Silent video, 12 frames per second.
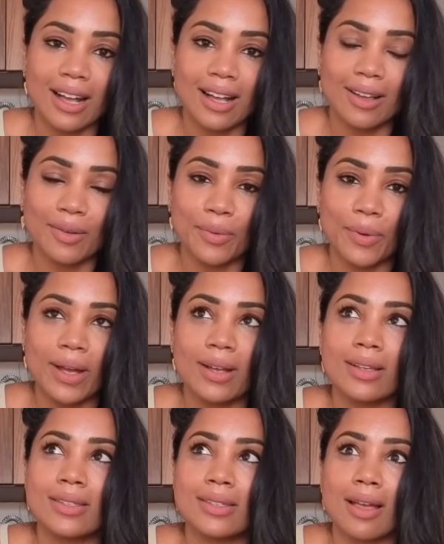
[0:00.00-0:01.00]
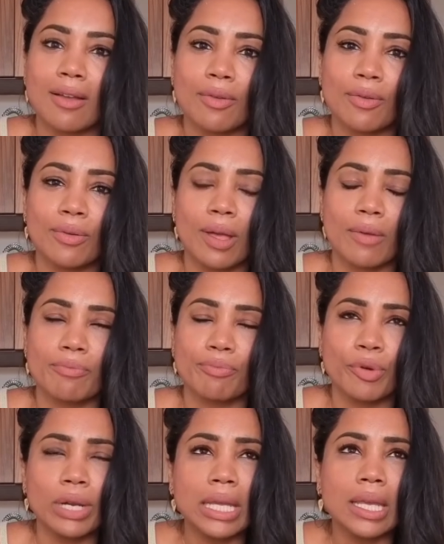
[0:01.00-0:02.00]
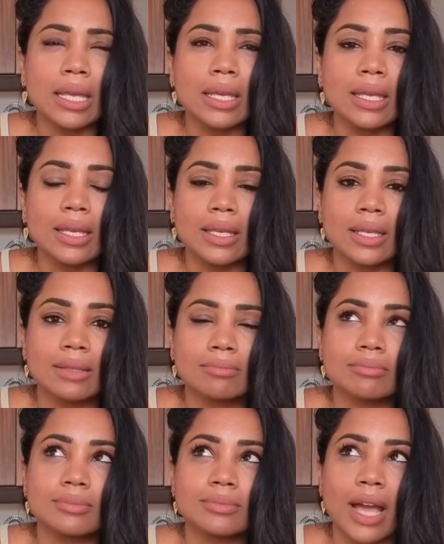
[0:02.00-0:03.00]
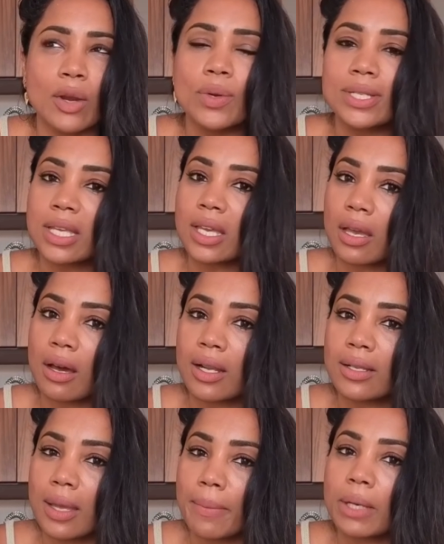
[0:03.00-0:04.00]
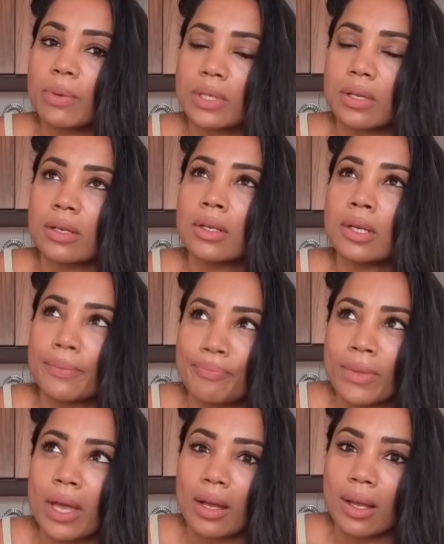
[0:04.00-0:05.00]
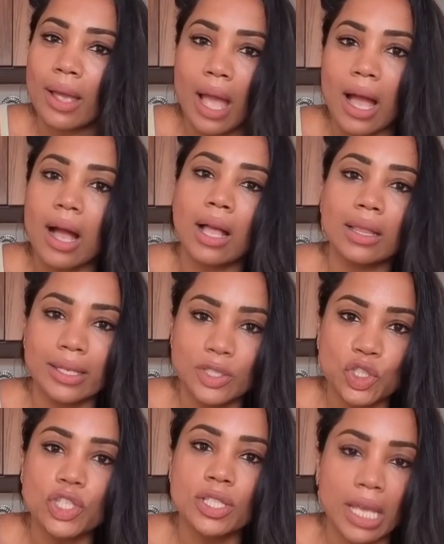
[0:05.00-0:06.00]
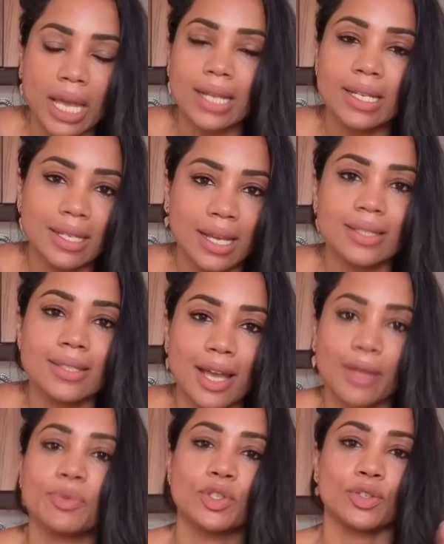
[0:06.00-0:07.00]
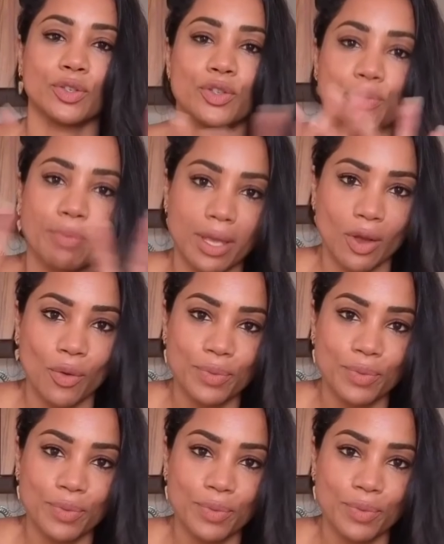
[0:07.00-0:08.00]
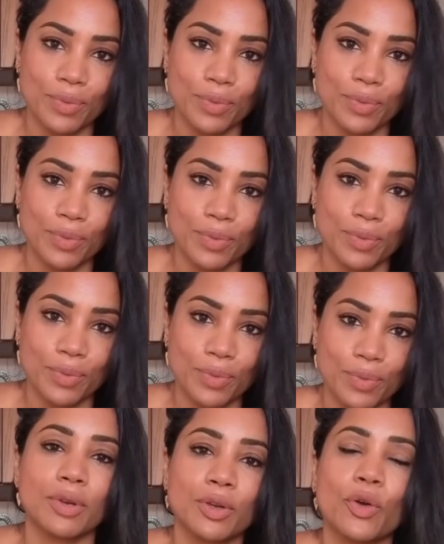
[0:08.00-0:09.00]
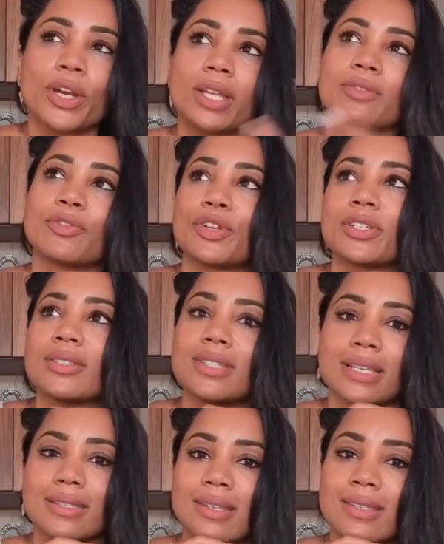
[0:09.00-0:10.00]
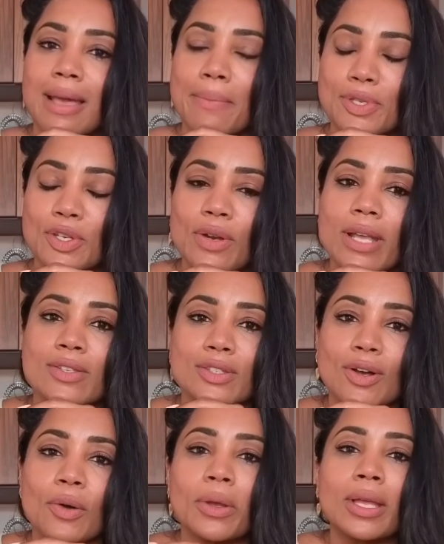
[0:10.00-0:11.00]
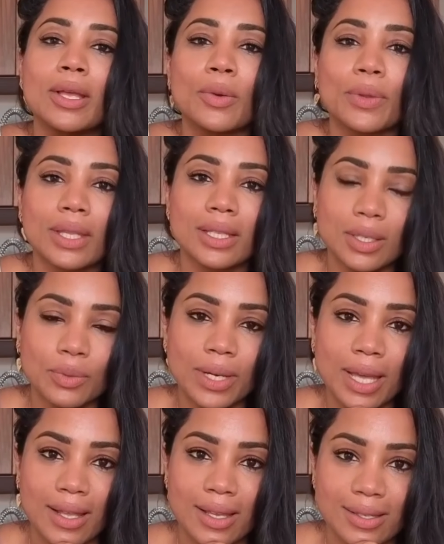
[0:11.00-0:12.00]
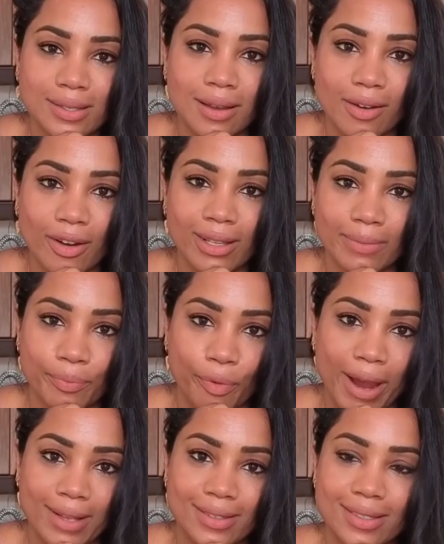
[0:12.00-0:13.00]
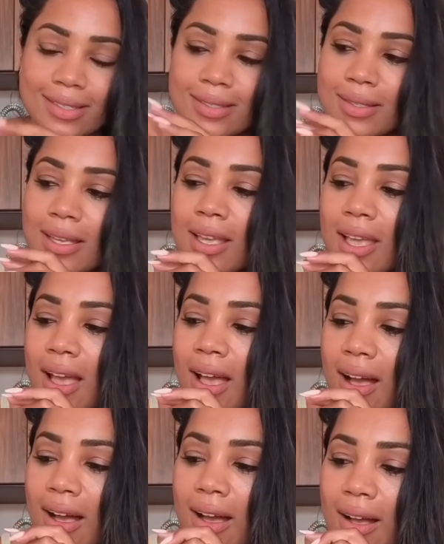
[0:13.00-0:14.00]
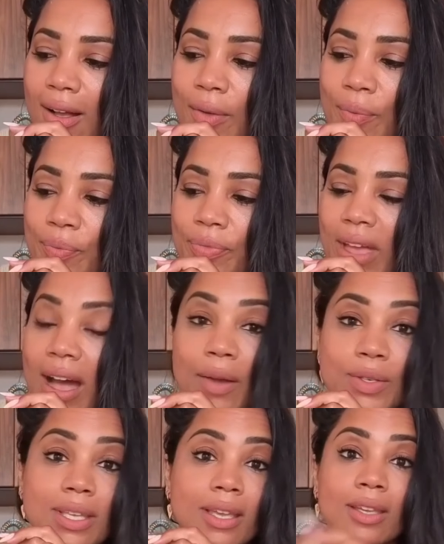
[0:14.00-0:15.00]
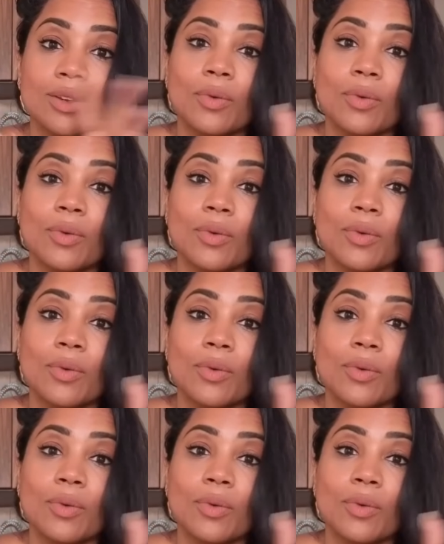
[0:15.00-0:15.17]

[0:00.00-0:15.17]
was a pretty, I don't want to say chaotic day, but it was let's just say I didn't have time to use my home setup to make my recording for yesterday's episode. And so when the little one had his soccer practice, I was like, you know